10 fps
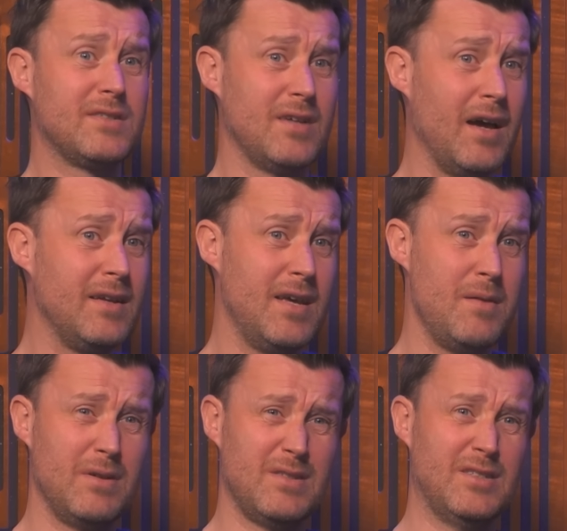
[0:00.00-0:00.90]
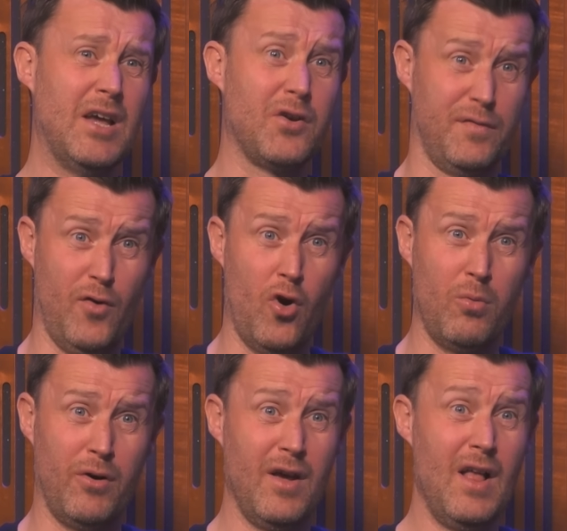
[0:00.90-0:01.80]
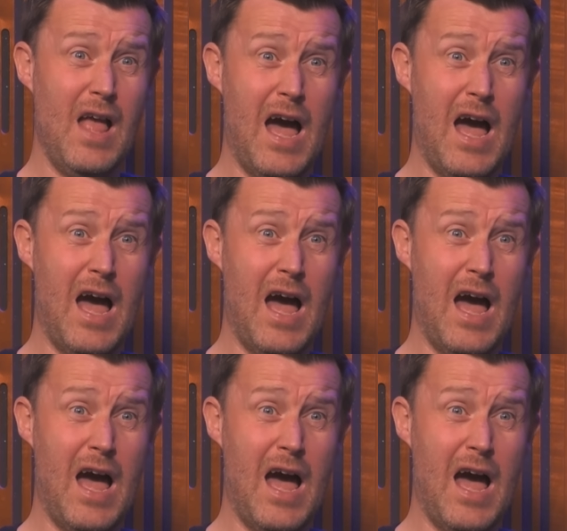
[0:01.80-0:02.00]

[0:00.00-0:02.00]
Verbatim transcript: They signed him as a centre forward yeah.